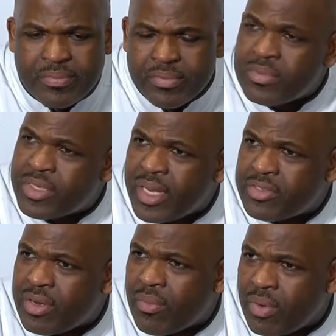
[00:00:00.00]

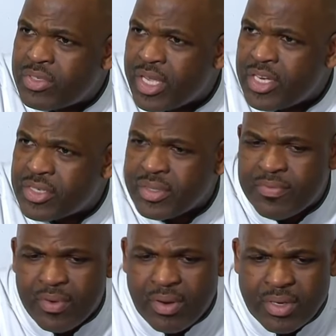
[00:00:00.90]
changed our rotation as
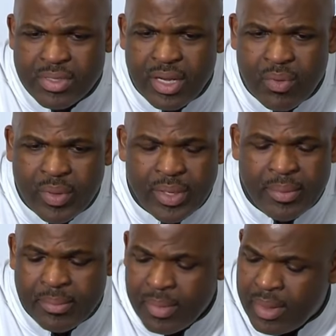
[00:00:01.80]
far as how we
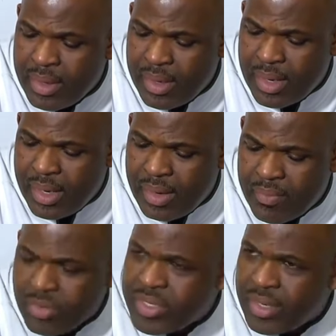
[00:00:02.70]

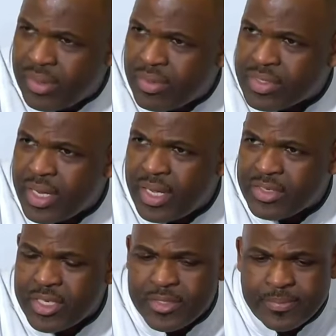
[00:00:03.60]
rotated those guys
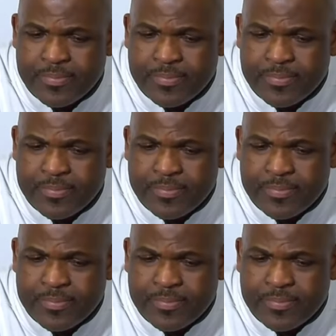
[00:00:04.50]
in.